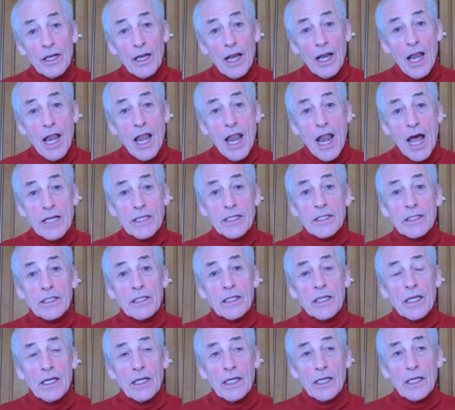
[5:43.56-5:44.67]
less
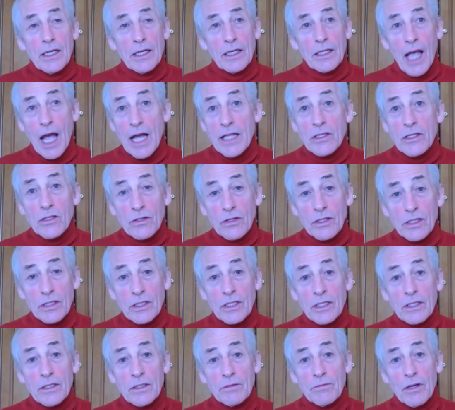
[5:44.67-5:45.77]
cancerous
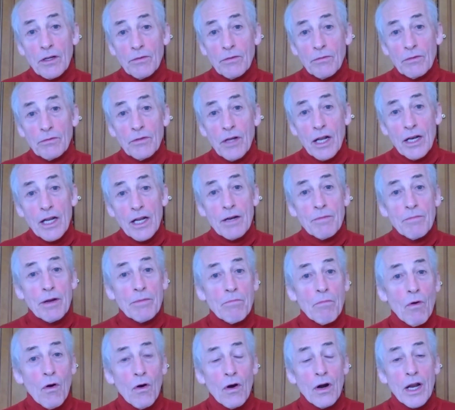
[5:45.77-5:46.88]
and a little bit
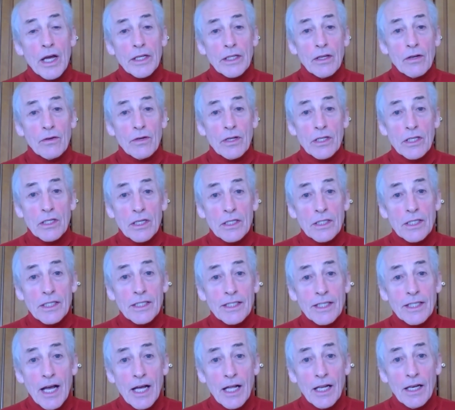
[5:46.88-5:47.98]
more like the original
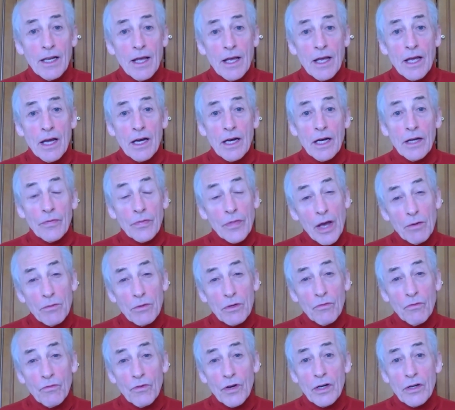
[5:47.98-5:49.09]
cell. And that was
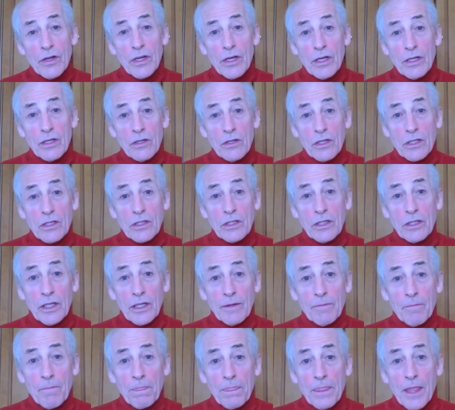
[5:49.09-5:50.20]
very interesting.
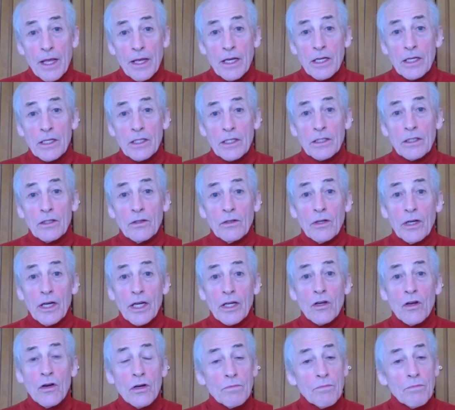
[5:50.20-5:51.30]
So it
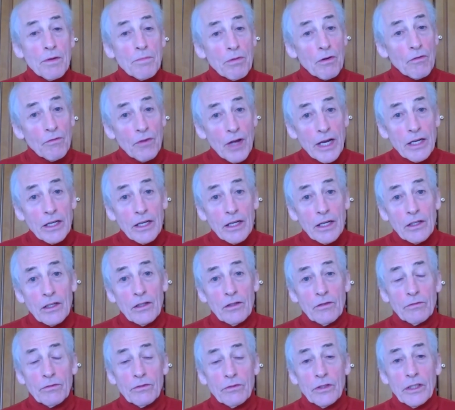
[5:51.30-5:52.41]
could be preventative
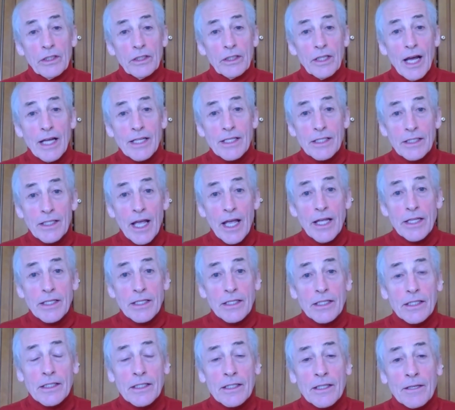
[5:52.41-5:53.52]
in that
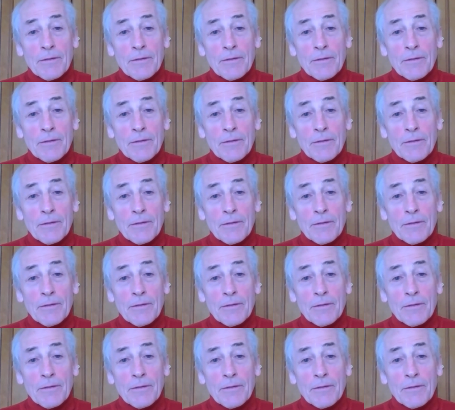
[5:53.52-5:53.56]
sense.